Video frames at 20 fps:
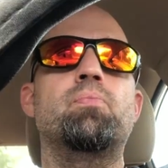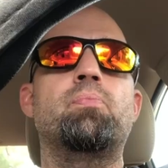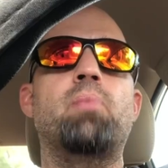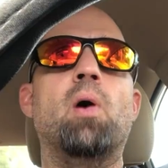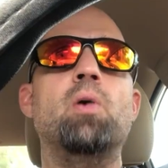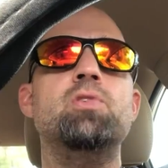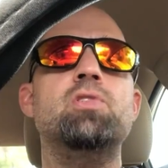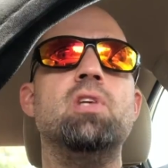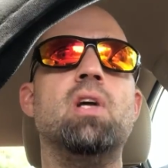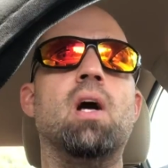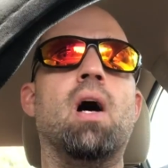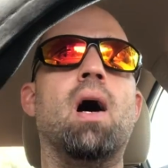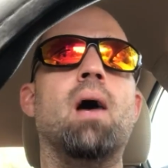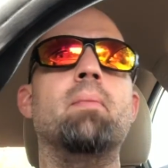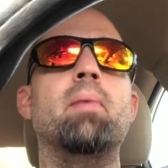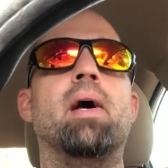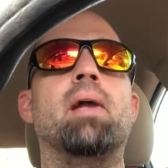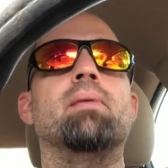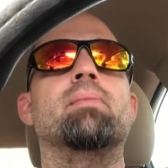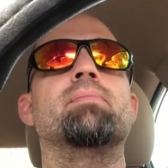post a
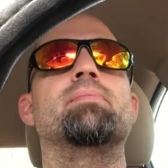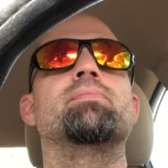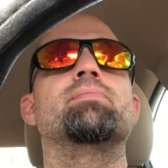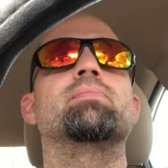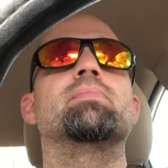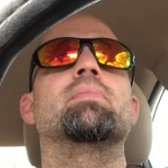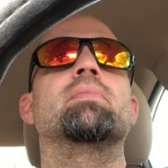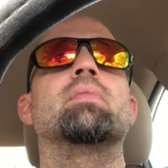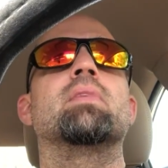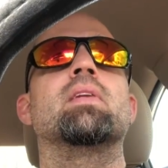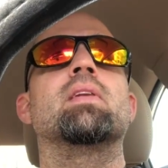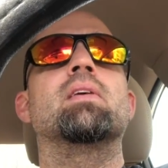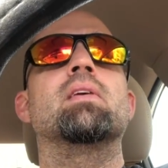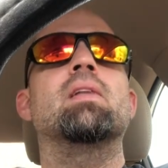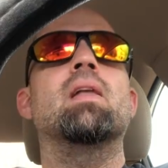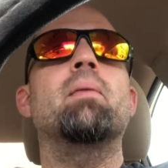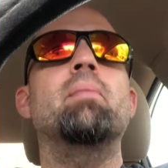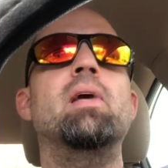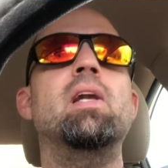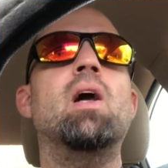comment.
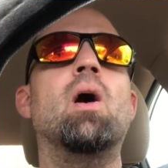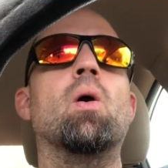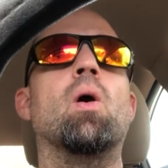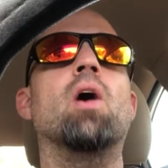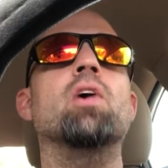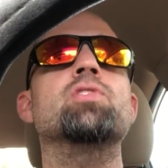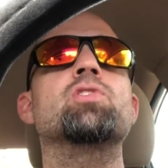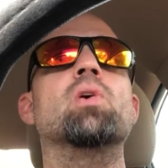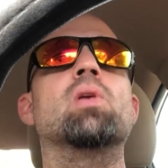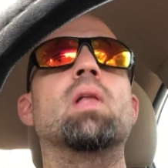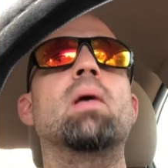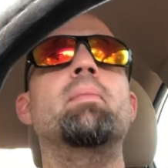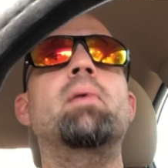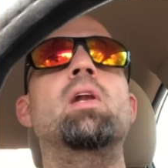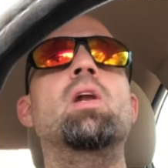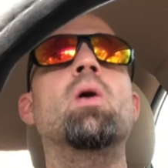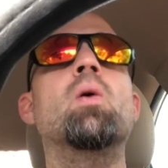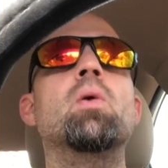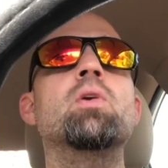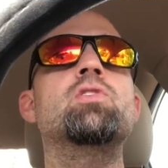Let me know. Also, let me
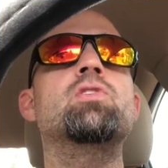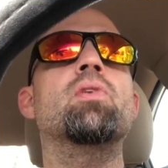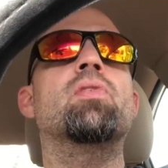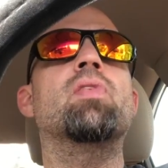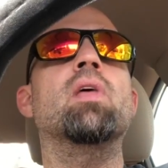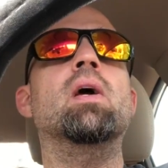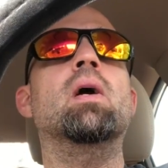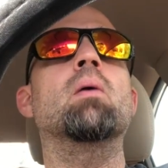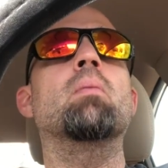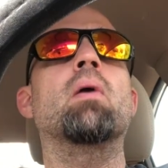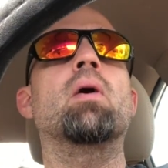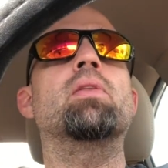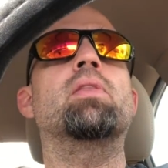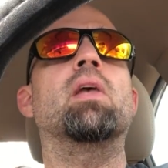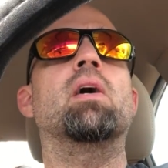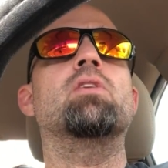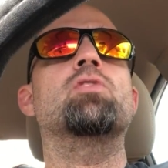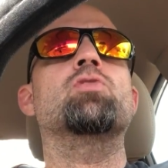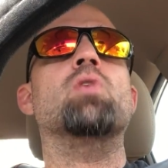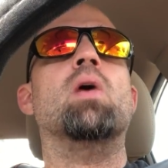know what you think about
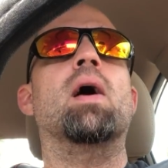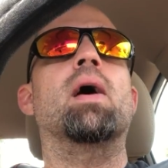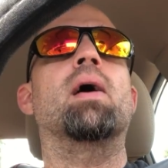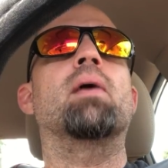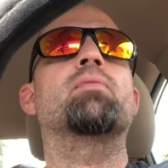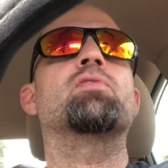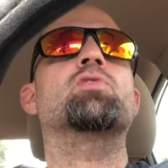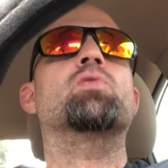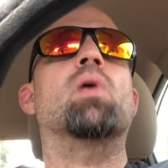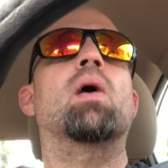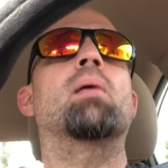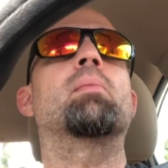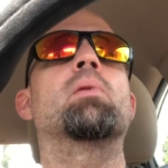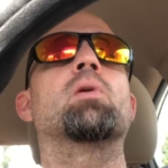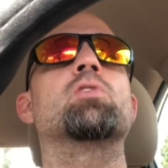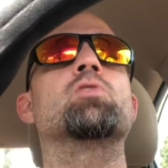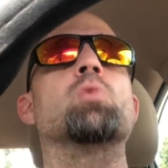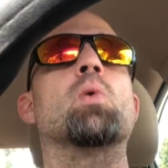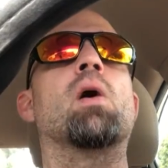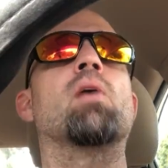that Triumph
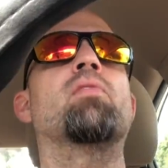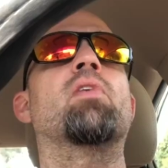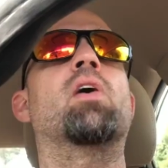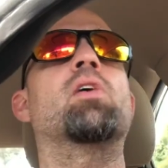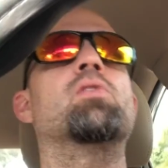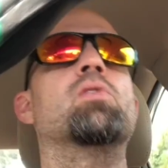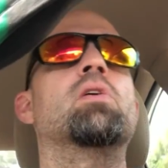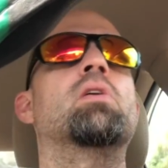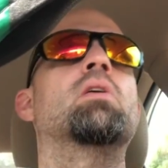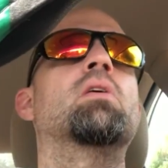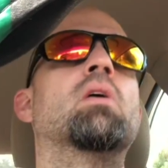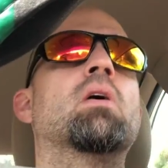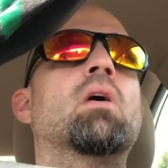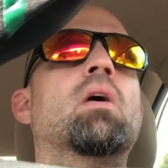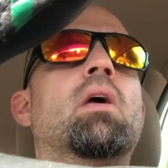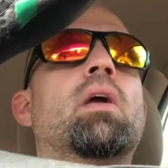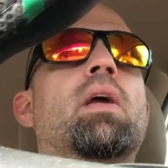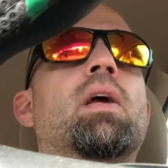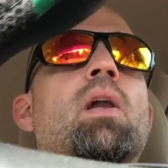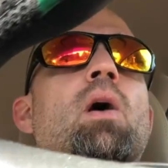Scrambler 1200.
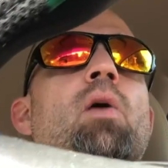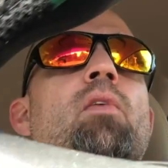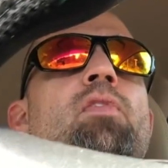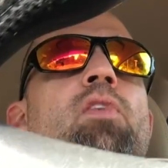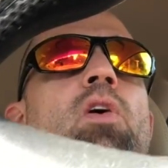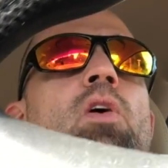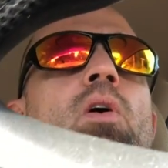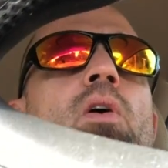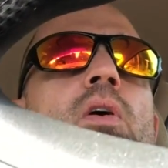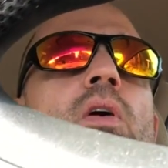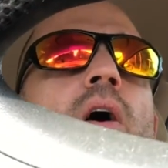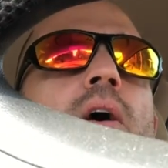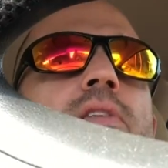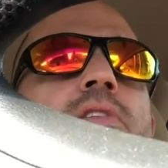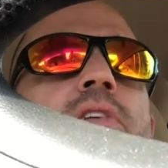If you're a